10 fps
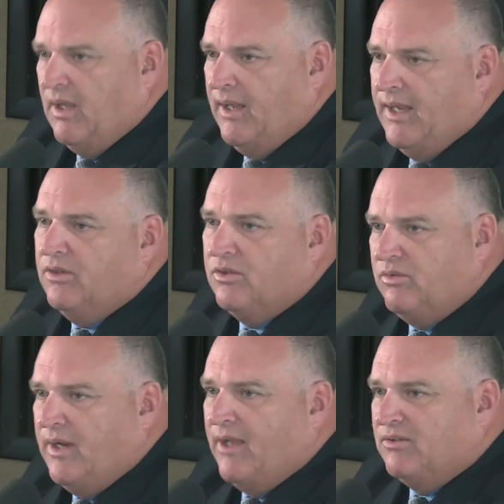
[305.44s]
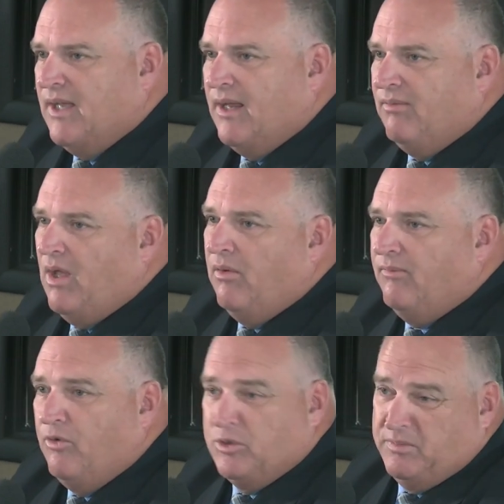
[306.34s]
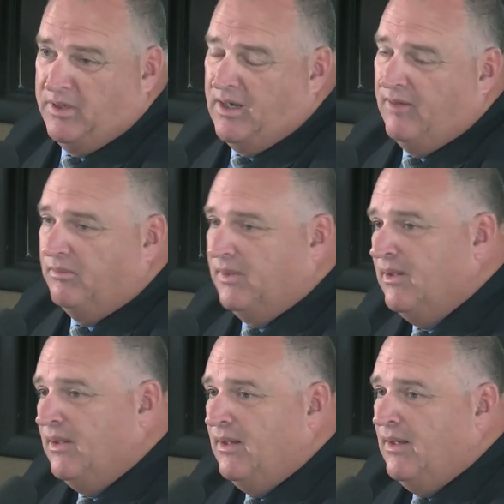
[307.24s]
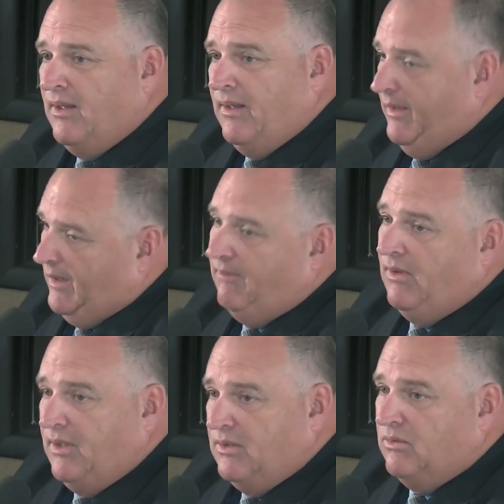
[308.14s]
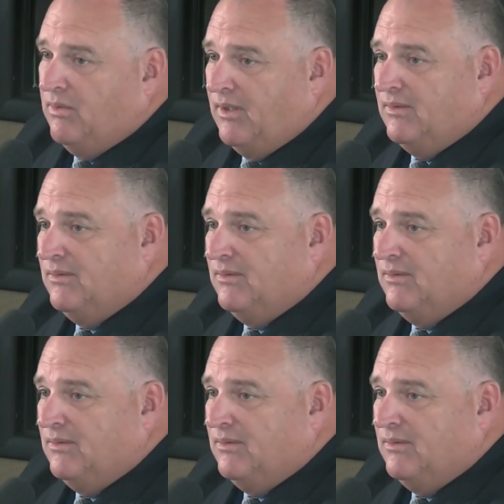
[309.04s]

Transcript: industry outside of law enforcement or government, and I really enjoyed it.